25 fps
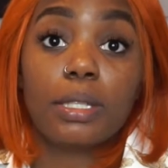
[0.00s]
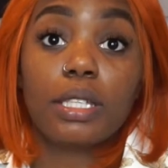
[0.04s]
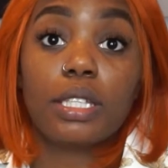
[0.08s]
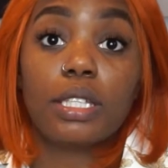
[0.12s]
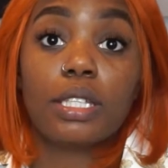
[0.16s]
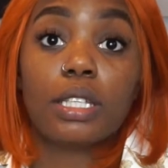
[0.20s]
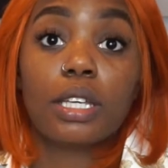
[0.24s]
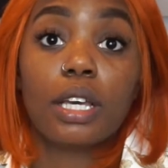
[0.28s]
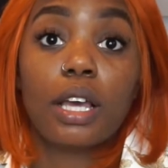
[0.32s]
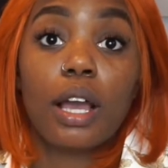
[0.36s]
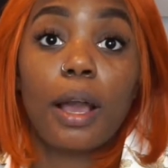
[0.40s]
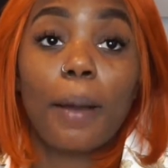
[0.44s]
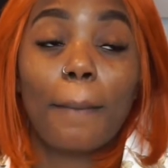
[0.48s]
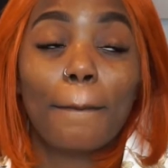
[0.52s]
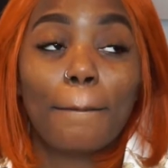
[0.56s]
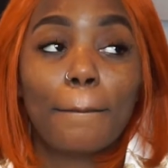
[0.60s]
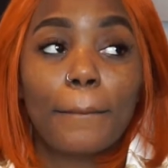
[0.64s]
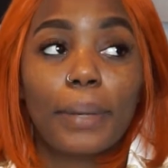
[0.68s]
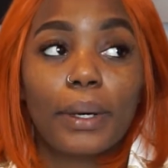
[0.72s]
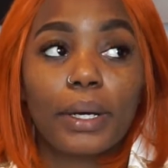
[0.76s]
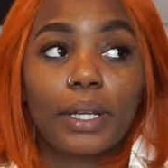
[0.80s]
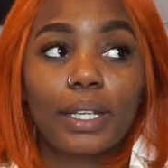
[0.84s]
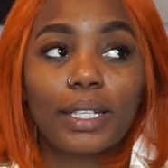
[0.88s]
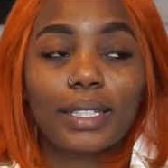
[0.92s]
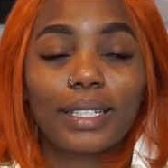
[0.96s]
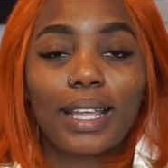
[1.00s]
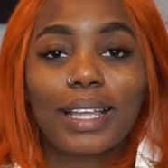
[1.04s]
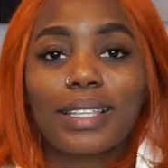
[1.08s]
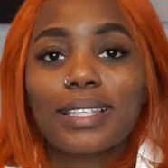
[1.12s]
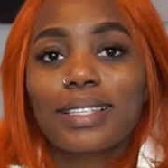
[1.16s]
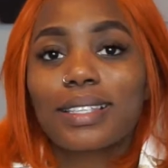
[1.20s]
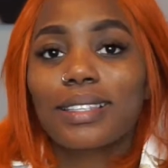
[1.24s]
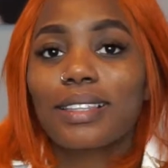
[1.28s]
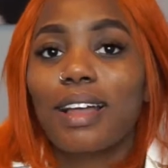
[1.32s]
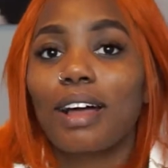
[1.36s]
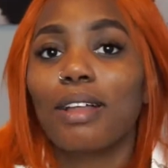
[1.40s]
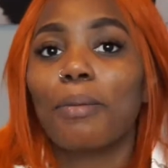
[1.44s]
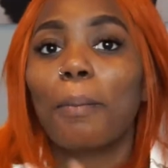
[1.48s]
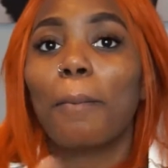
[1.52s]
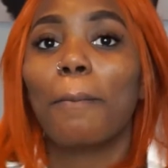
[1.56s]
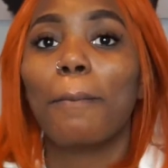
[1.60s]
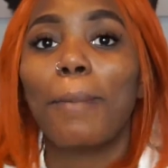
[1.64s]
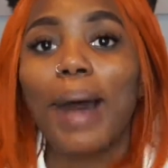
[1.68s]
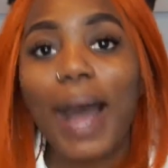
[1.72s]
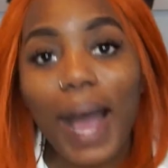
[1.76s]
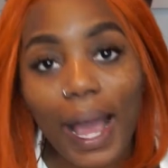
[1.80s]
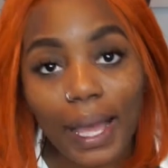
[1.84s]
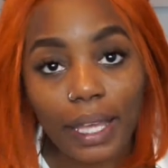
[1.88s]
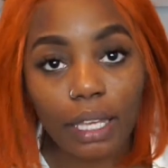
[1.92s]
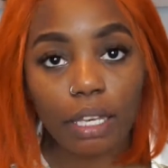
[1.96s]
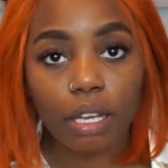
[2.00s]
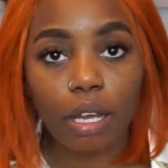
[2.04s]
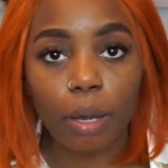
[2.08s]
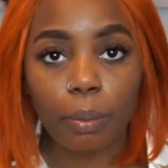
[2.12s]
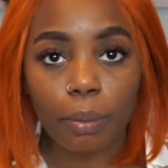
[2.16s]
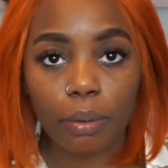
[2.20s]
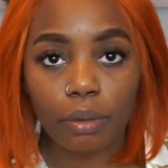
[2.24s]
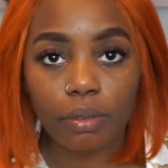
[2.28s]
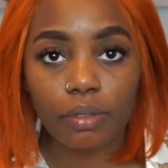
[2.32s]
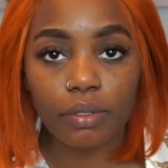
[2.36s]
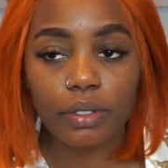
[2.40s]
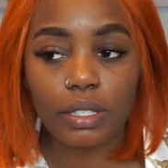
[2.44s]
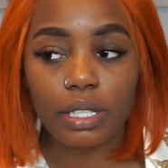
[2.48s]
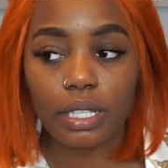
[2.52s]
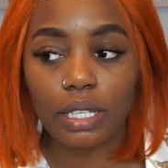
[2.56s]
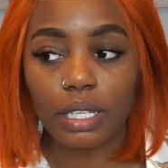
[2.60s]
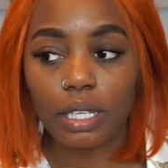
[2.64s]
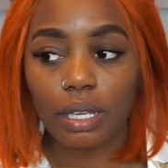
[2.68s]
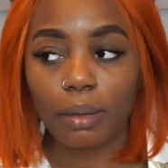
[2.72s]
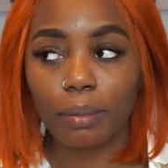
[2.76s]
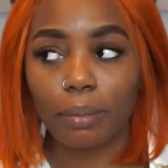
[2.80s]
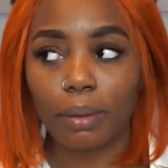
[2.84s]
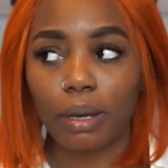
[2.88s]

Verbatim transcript: me, but that's not my cup of tea.